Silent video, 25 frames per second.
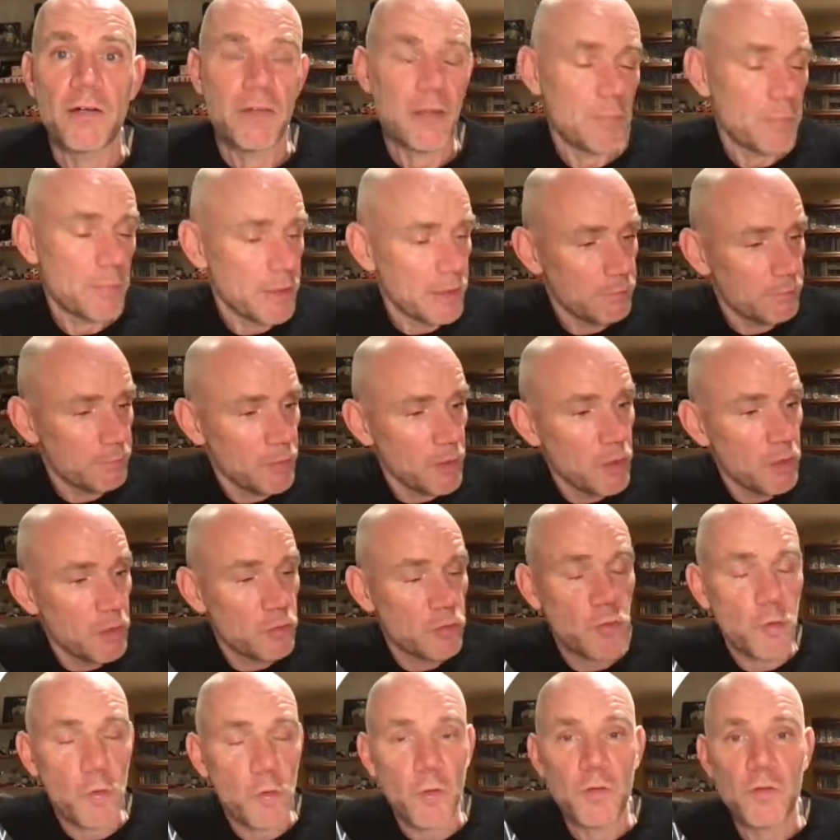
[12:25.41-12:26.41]
I mean,
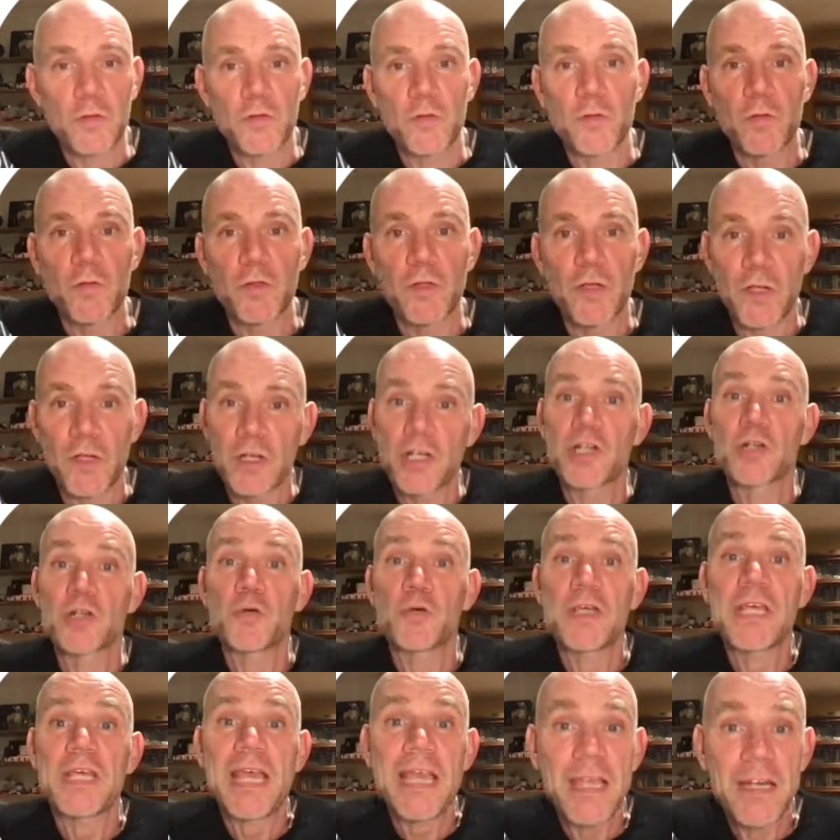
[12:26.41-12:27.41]
talk to the
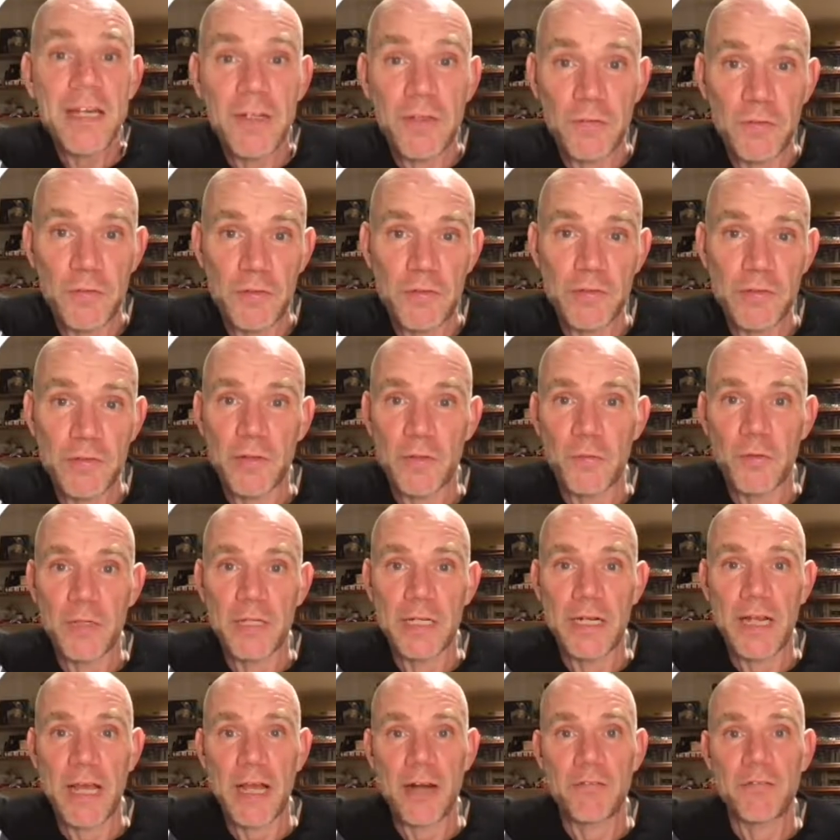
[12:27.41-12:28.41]
creatives
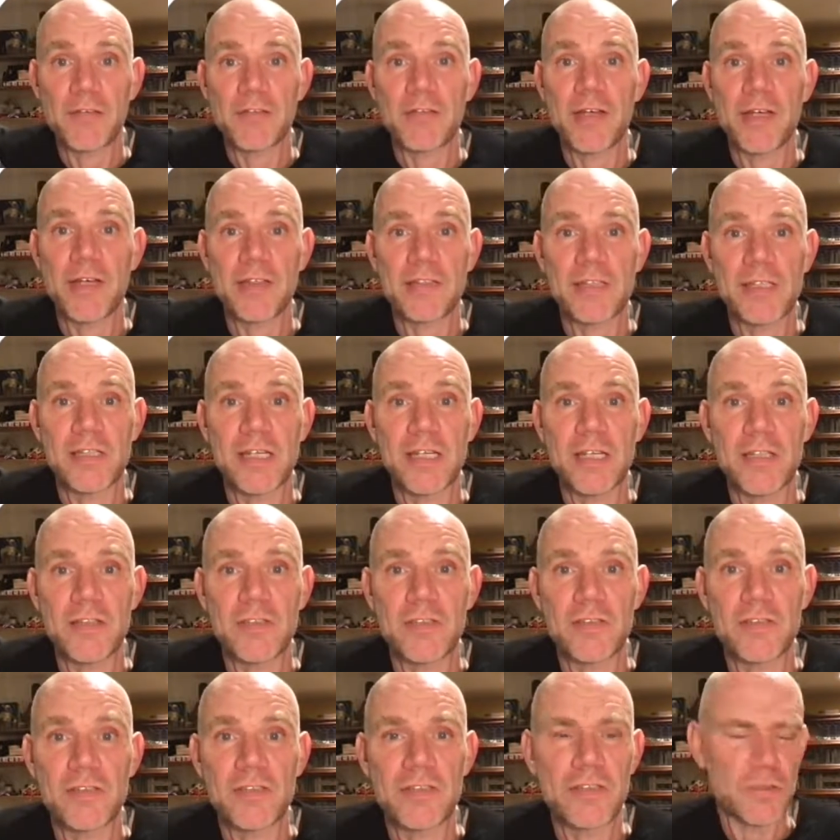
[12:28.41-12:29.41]
within advertising
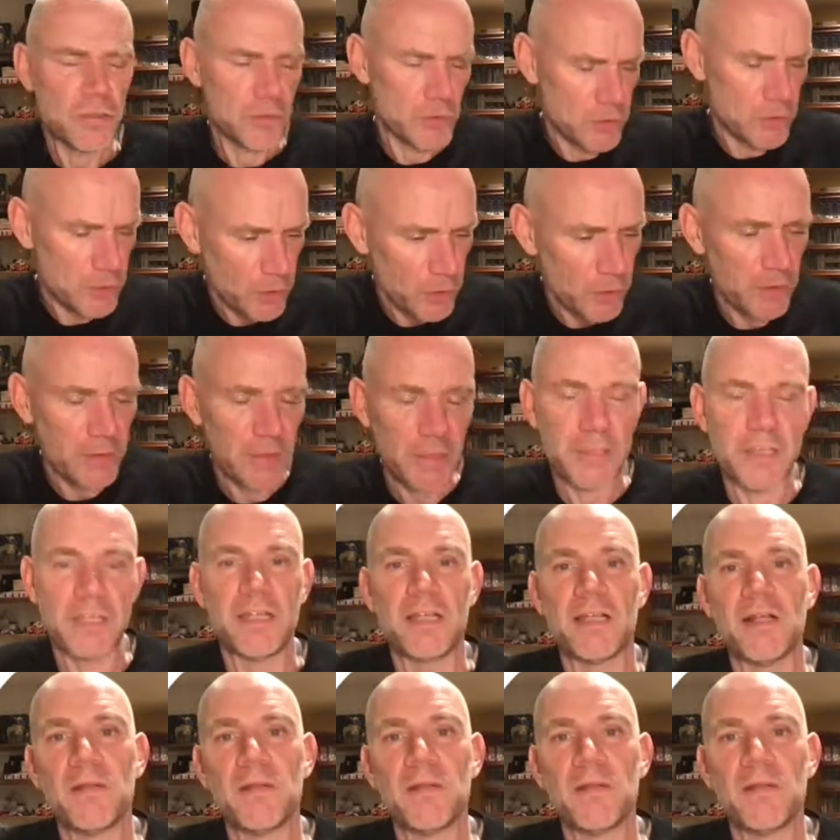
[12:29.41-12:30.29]
agencies. Certainly,